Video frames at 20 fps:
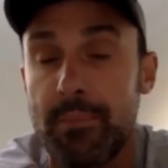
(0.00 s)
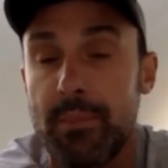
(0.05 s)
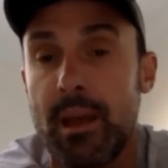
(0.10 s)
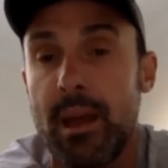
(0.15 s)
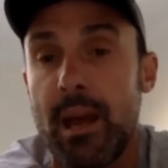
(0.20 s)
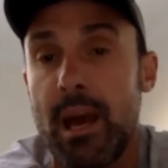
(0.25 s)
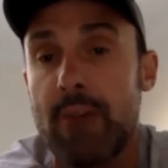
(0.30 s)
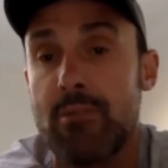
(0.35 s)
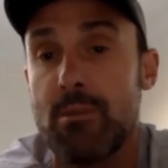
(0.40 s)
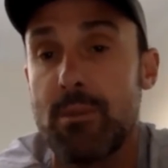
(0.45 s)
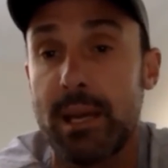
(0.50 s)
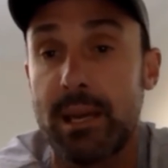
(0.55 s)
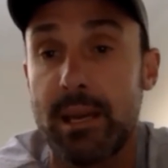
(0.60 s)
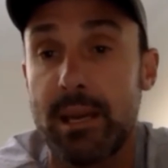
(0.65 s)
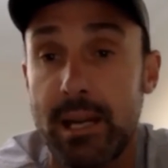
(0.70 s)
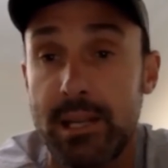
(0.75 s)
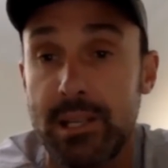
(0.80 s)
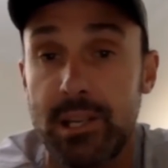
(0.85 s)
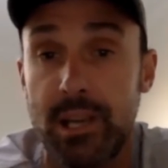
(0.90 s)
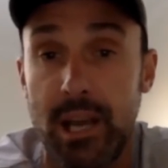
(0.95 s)
Have I been
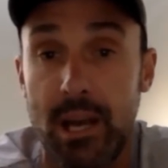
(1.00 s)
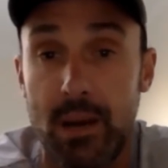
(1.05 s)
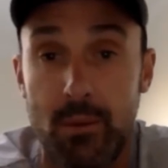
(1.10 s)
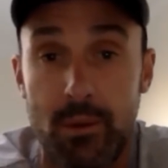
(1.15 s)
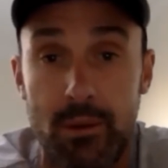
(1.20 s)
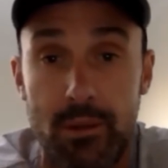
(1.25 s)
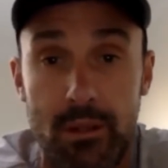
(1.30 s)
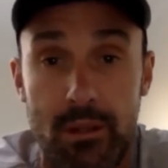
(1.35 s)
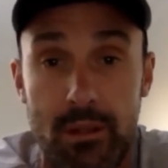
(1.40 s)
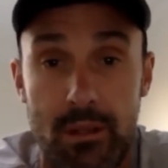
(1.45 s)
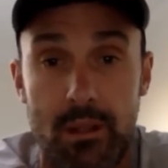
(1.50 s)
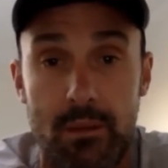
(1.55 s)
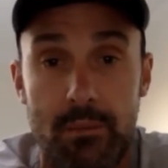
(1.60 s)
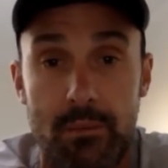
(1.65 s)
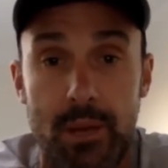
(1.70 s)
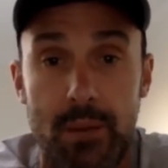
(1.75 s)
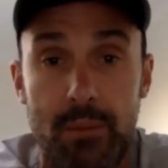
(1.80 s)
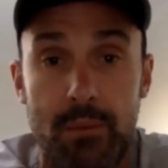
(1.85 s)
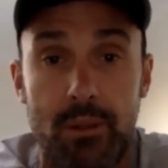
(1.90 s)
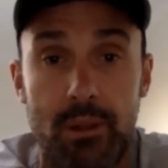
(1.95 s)
catching up with the
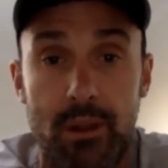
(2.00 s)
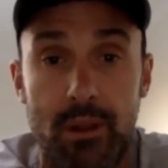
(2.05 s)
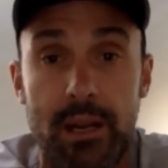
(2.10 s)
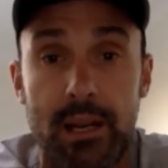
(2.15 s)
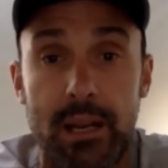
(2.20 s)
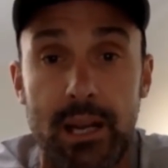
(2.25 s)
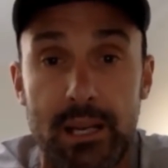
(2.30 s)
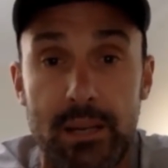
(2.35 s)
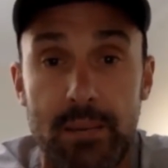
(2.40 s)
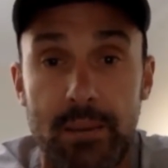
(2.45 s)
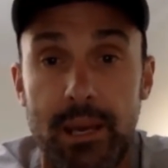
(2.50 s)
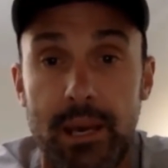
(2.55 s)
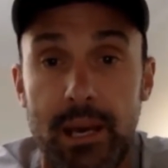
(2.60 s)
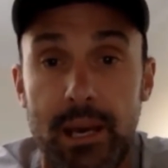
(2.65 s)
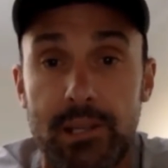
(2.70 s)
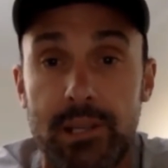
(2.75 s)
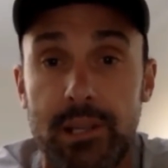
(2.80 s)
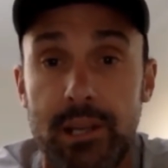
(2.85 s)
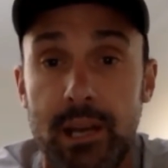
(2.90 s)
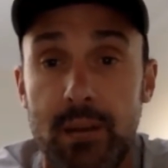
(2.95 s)
people that I need to be
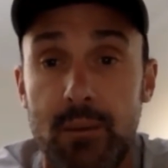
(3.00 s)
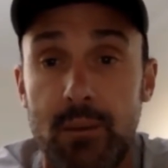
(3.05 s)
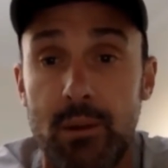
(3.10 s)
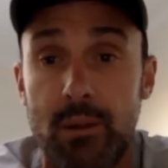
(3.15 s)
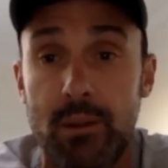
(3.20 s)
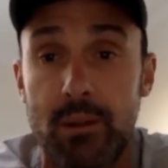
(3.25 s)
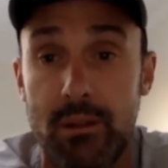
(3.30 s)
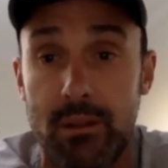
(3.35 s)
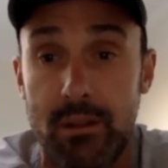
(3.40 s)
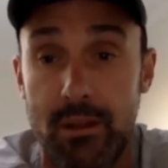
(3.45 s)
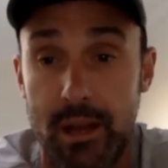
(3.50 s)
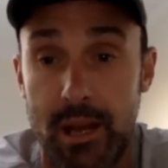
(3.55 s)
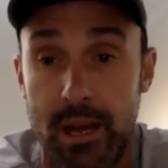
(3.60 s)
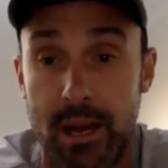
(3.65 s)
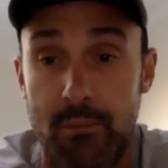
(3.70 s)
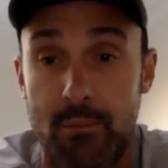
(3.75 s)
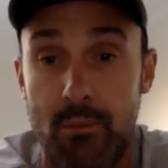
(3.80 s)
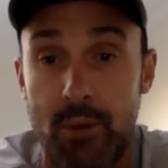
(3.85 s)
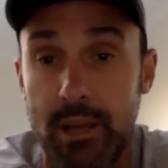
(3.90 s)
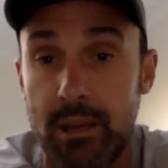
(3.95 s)
catching up with
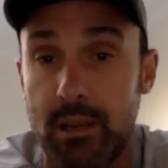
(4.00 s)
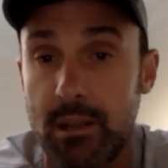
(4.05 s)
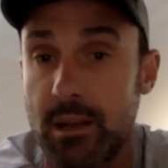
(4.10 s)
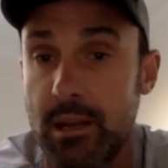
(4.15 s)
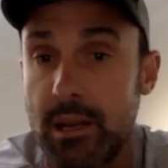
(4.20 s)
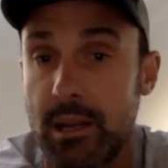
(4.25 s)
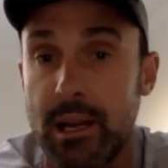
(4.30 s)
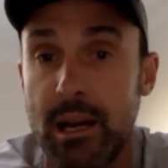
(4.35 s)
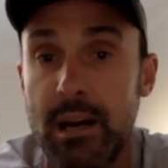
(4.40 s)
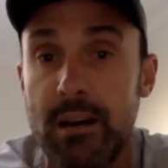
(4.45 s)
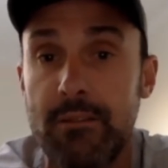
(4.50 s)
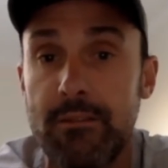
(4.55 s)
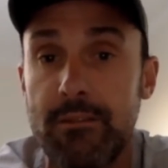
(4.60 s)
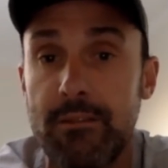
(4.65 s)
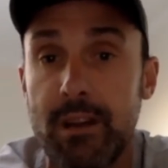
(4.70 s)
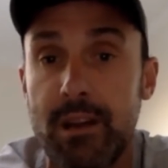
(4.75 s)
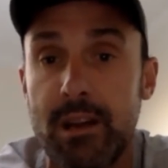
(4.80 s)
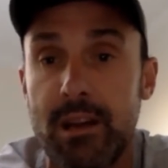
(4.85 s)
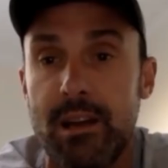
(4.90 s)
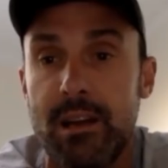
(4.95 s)
regularly enough?
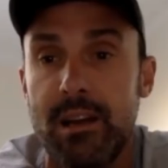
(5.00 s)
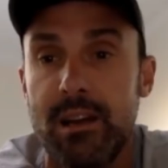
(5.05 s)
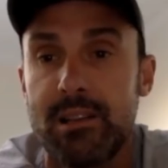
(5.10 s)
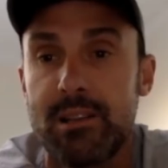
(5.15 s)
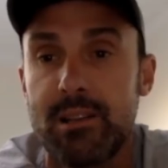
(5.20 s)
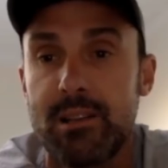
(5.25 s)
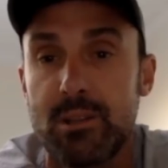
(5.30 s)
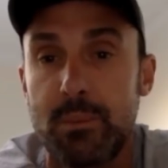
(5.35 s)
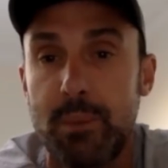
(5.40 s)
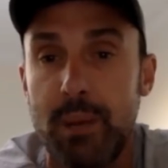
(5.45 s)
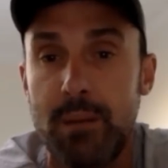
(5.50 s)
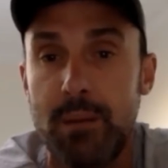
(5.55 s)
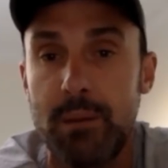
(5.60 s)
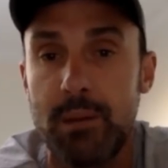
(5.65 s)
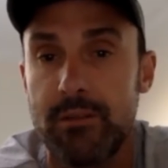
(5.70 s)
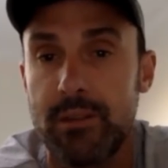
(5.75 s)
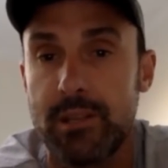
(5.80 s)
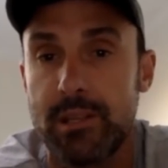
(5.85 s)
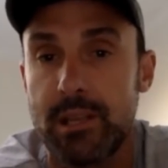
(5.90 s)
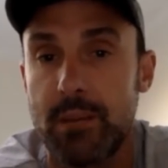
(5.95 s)
So it's been a
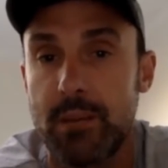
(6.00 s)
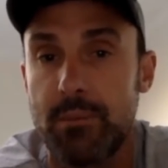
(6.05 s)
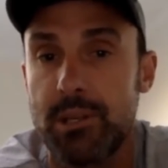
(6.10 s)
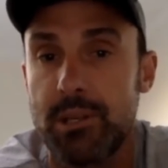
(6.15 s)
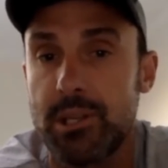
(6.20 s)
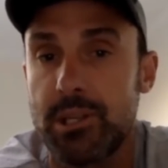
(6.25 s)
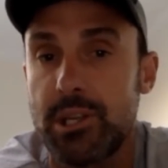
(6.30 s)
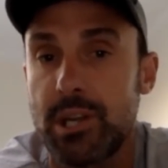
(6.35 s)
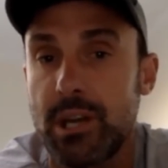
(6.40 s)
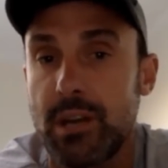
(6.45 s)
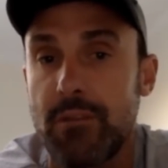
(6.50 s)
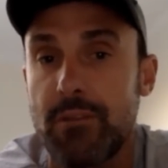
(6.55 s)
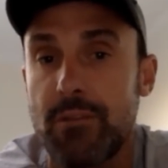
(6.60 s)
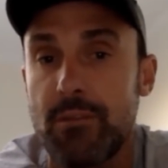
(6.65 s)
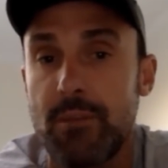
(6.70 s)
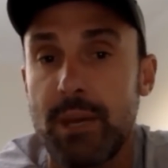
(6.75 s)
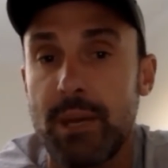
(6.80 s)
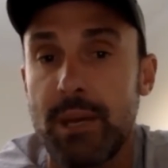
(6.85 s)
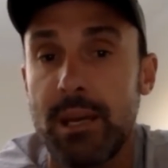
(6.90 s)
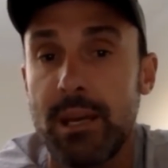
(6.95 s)
bit of a temperature check for
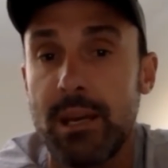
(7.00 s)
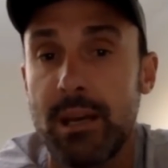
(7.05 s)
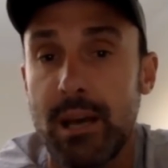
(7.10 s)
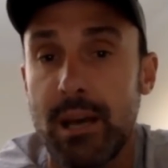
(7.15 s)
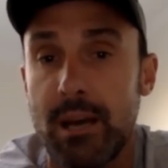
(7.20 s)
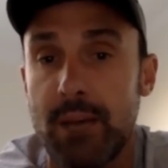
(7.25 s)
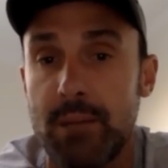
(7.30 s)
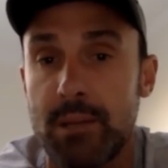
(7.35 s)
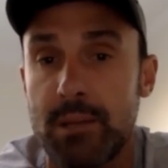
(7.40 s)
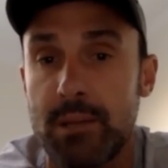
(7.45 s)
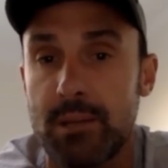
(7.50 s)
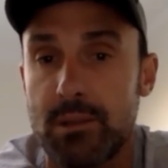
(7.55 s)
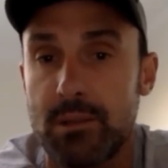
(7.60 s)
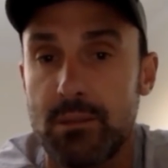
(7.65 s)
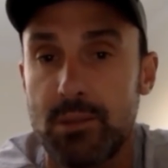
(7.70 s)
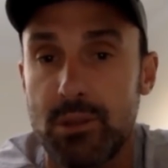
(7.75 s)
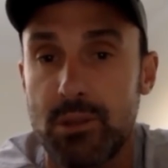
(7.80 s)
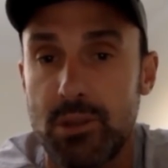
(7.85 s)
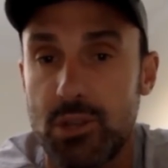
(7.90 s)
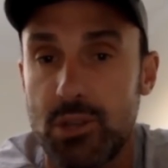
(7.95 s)
me. It's
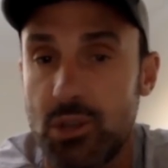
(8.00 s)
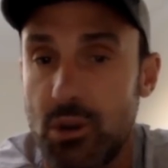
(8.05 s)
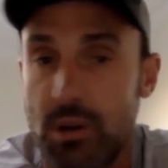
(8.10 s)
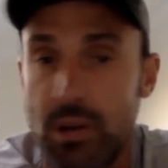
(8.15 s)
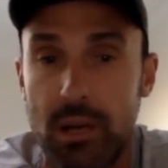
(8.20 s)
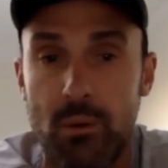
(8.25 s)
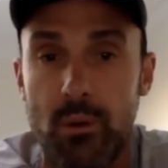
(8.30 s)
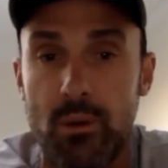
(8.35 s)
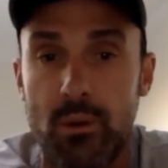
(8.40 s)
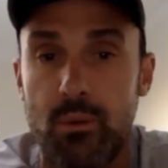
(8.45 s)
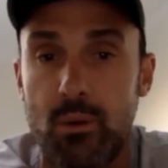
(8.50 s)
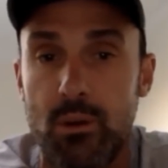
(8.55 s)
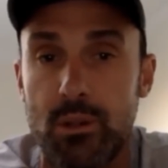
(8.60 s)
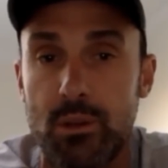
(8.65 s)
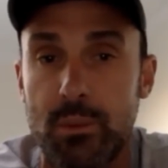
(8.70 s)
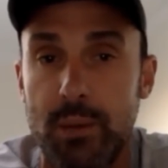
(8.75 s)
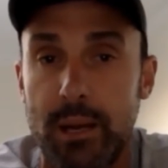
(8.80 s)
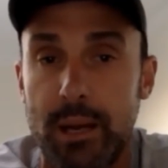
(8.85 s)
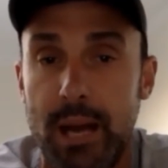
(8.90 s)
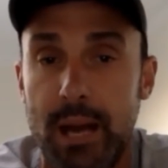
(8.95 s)
shocking with
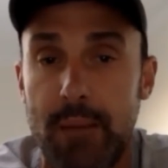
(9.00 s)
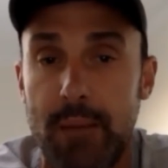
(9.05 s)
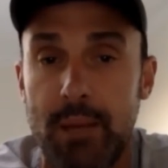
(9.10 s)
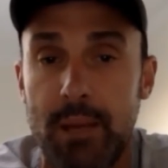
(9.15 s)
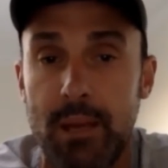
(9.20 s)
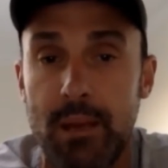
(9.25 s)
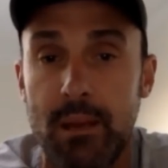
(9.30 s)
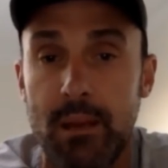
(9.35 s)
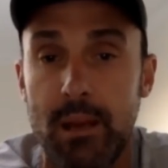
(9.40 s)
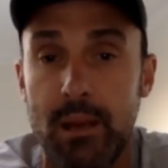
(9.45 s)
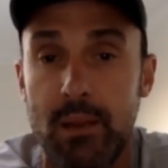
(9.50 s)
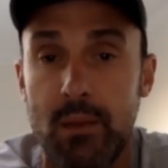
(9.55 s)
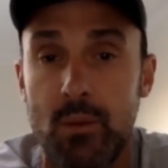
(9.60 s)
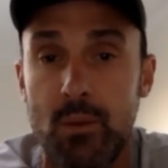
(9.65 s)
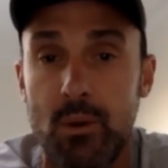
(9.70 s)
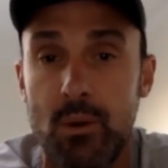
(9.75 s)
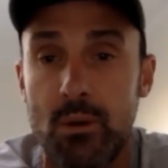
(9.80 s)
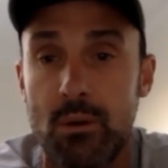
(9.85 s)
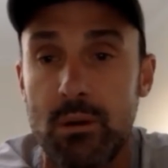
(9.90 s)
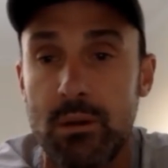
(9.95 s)
what's been happening in the
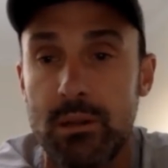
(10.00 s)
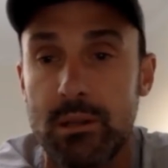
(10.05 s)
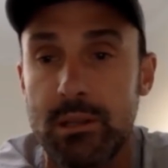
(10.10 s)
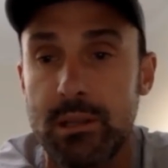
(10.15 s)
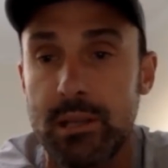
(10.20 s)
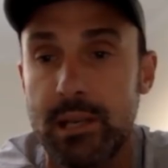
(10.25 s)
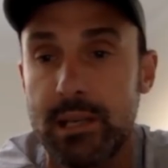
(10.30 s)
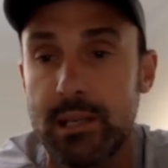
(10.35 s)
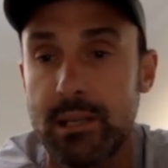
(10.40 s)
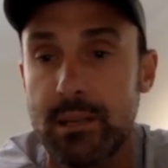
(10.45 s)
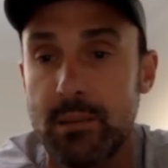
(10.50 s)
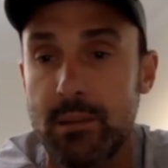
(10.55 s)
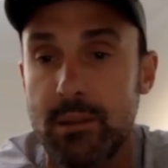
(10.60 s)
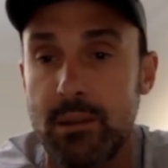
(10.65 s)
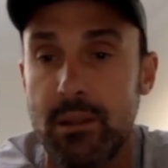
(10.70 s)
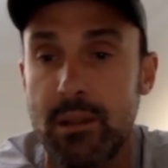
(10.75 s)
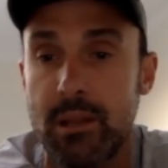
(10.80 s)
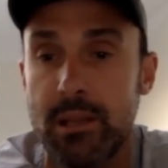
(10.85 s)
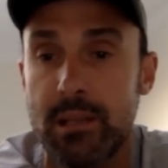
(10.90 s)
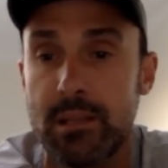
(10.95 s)
world and seeing some of the
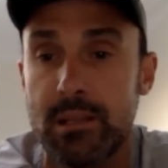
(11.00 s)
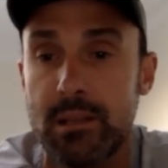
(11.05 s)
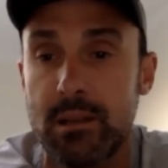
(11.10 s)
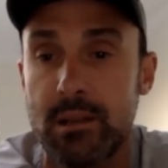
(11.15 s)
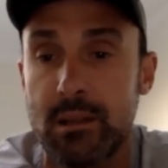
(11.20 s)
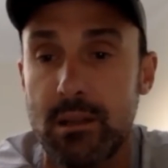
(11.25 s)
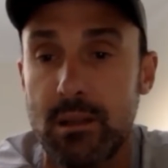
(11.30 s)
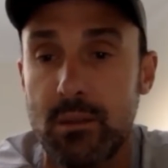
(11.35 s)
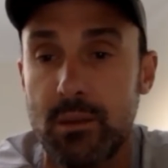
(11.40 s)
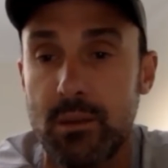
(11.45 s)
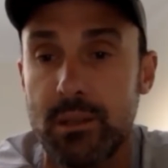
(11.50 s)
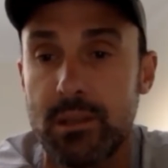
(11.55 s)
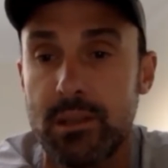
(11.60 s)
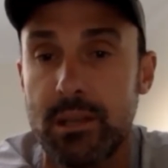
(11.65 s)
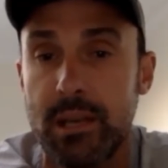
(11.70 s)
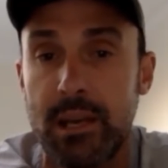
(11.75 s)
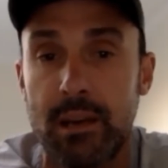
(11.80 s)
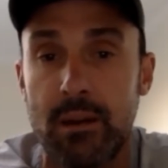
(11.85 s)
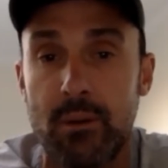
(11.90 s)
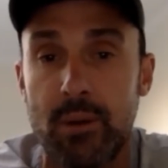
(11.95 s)
things that we're
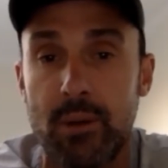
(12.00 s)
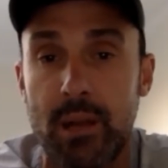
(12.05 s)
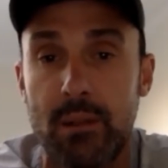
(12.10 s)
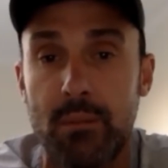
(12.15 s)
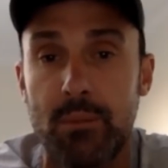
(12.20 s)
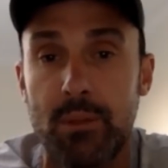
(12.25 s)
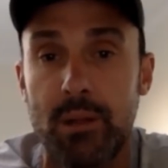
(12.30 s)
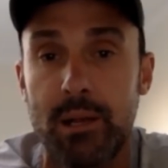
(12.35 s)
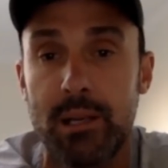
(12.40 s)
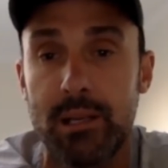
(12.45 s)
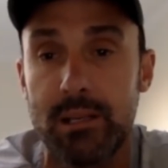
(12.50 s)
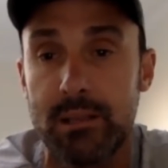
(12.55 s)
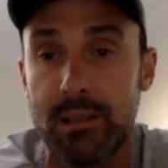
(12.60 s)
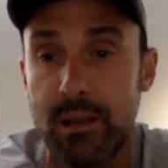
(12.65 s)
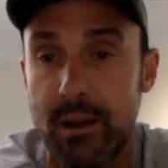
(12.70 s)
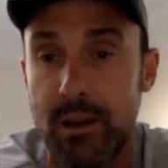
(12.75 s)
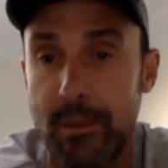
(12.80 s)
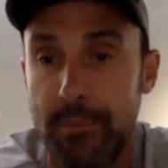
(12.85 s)
seeing around the place.